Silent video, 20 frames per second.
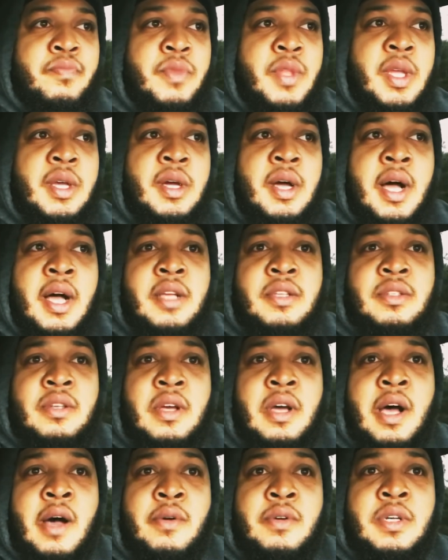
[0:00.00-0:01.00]

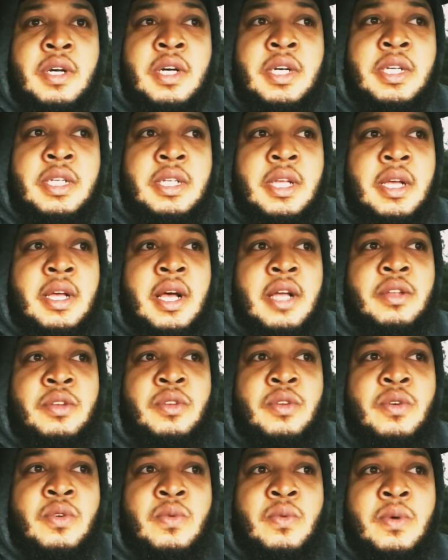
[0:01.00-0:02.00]
I
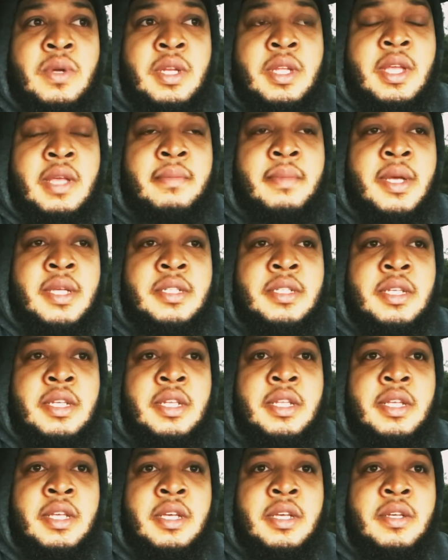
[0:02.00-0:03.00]
do want to get my
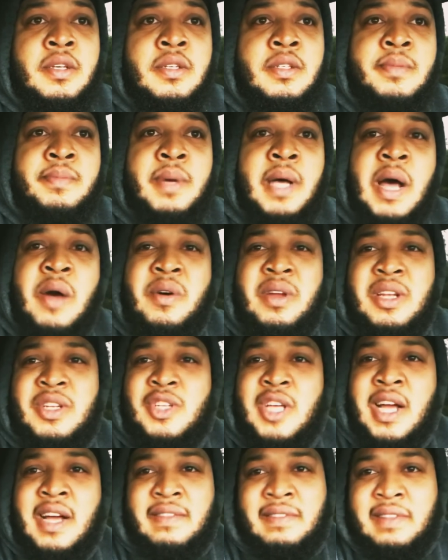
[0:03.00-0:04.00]
CDLs, but I want to
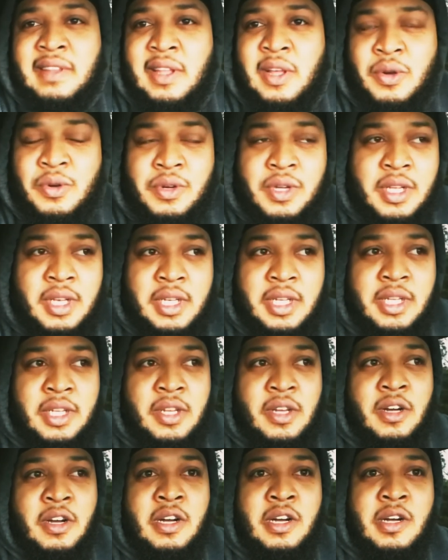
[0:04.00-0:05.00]
drive locally,
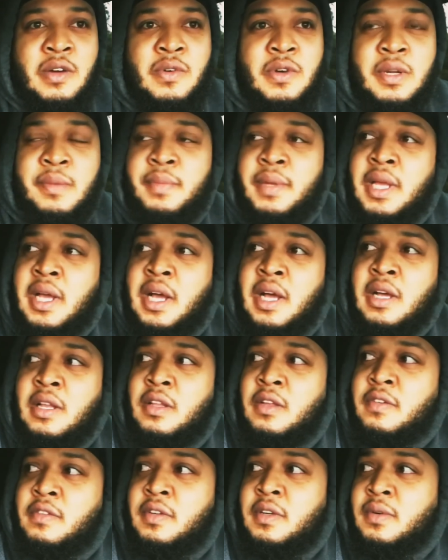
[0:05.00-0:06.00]
though. I don't want to be all
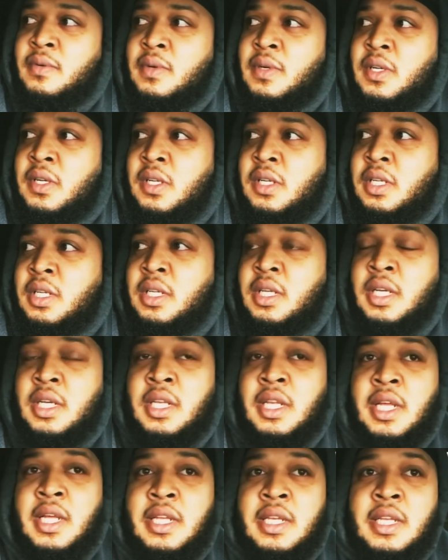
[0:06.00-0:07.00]
over the world or nothing
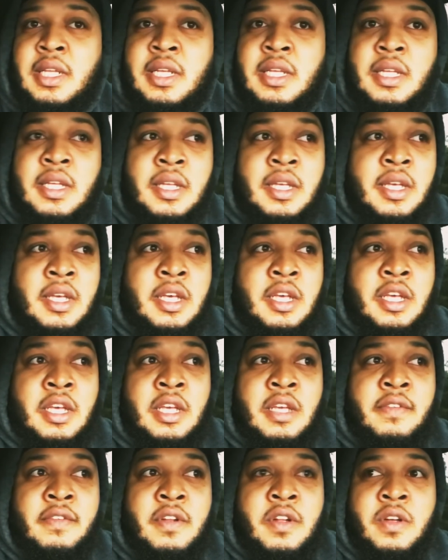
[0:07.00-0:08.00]
like that.
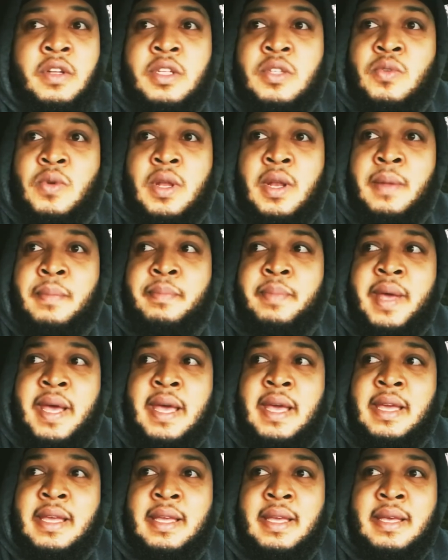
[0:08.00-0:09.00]
Even though it's what a
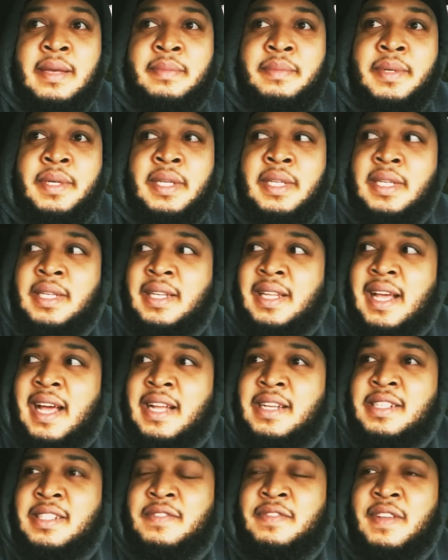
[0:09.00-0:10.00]
bag is, but I
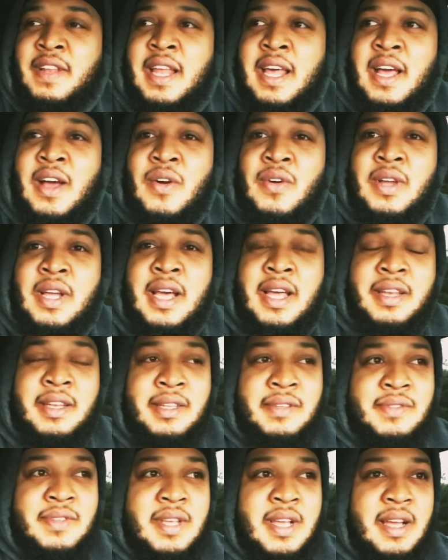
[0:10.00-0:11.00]
just feel like I don't got
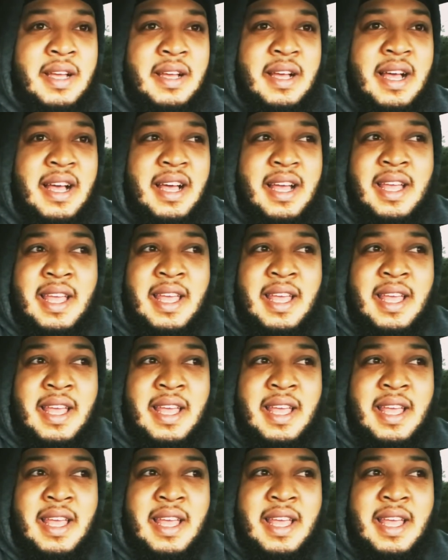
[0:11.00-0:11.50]
enough time.